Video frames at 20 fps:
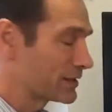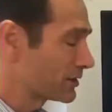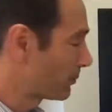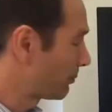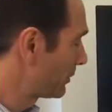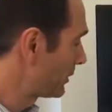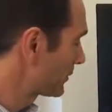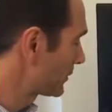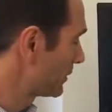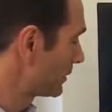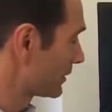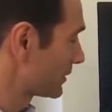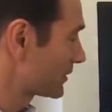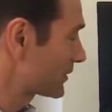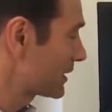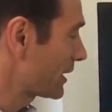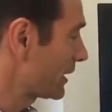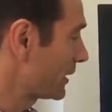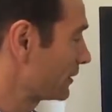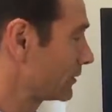has a piston
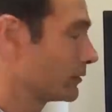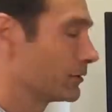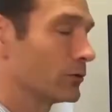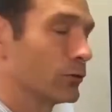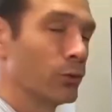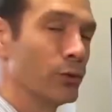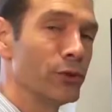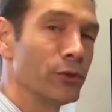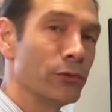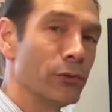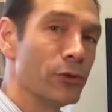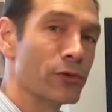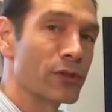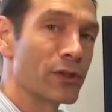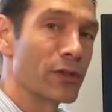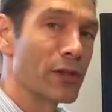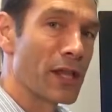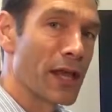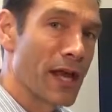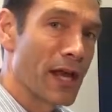inside. When you
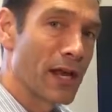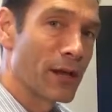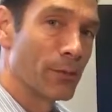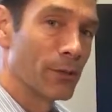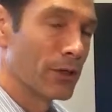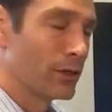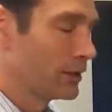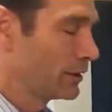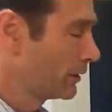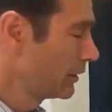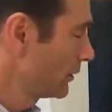loosen the knob,